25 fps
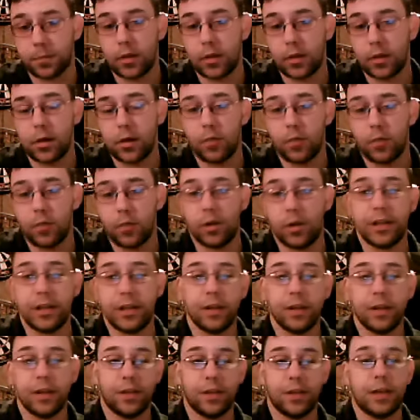Really,
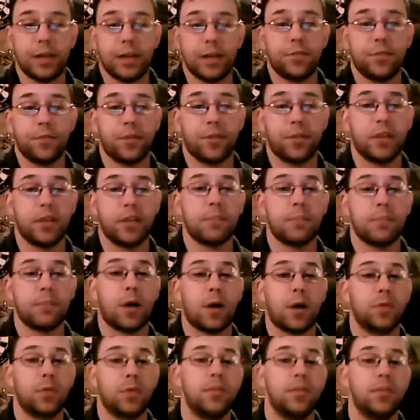you're looking for the
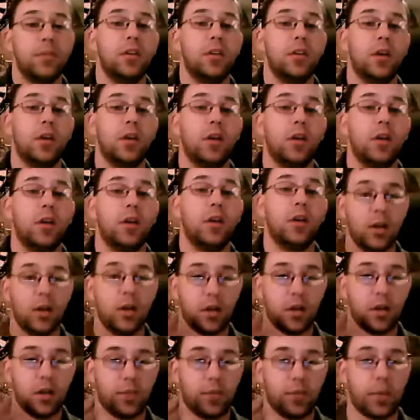amount
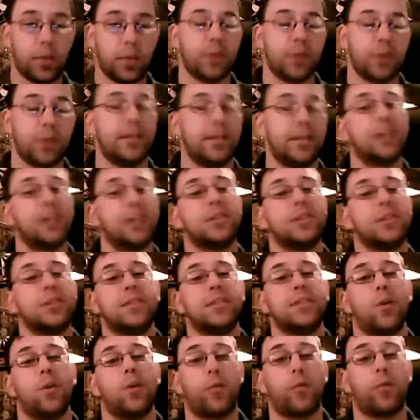of pulsations
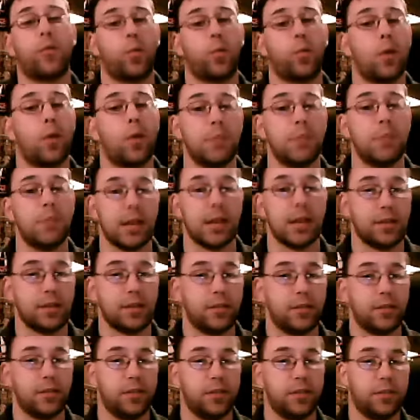over 1 minute.
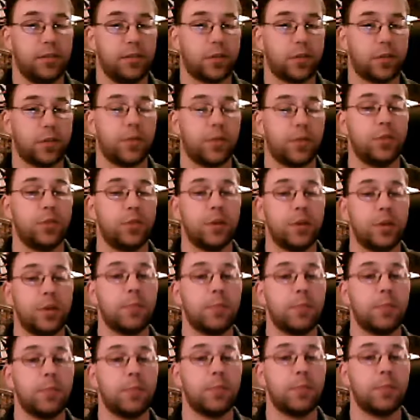So if you do your
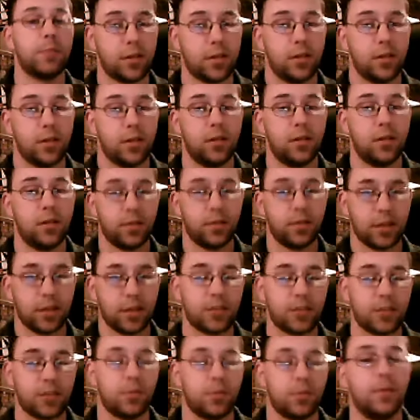math,
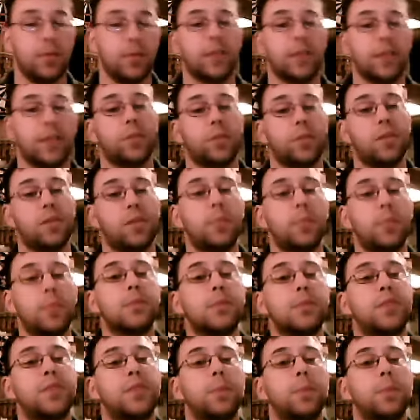that's where you get those numbers
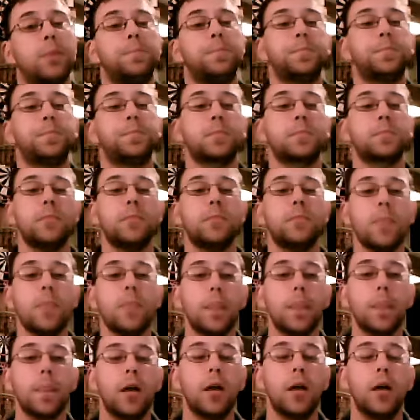from.
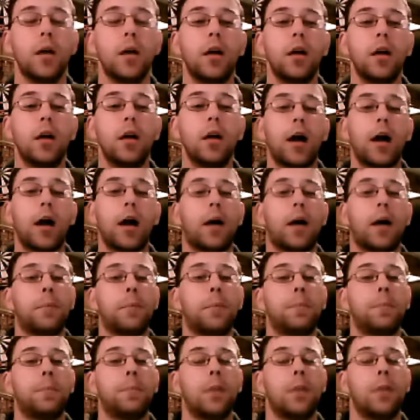
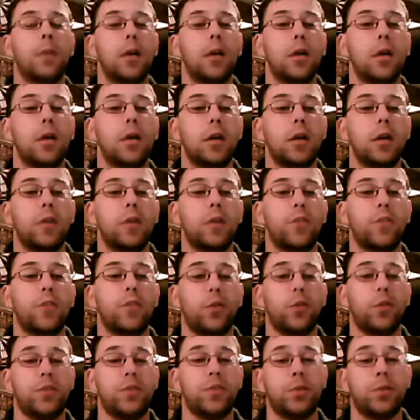For
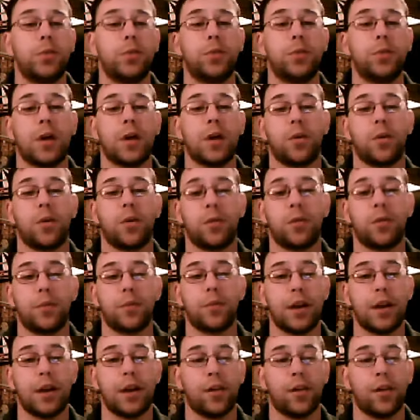those of you who do not know where the
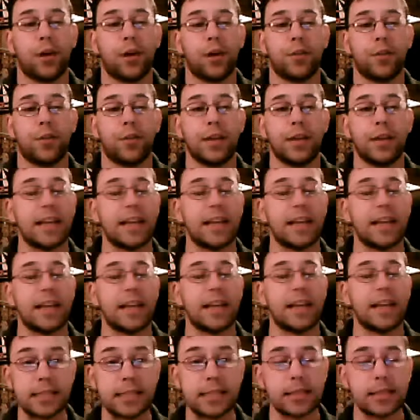radial artery
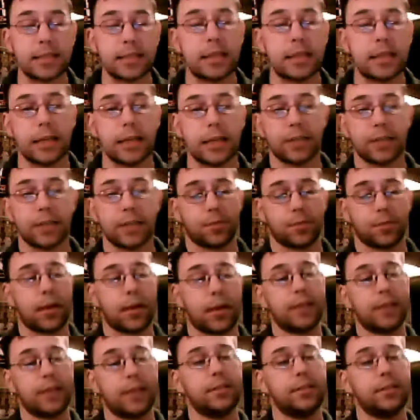is, it's
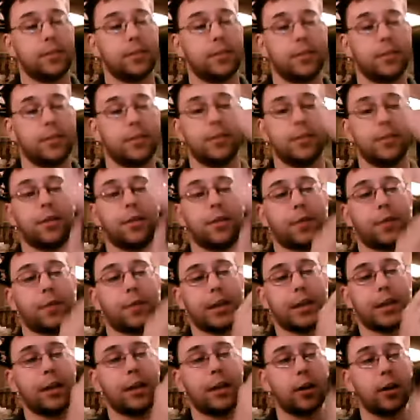right,
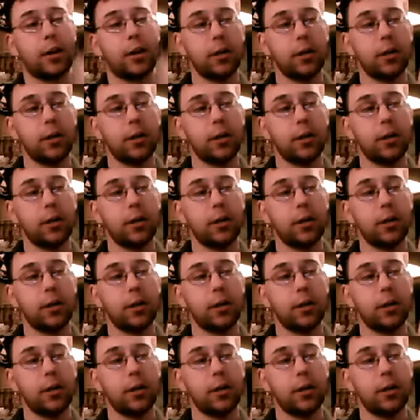here,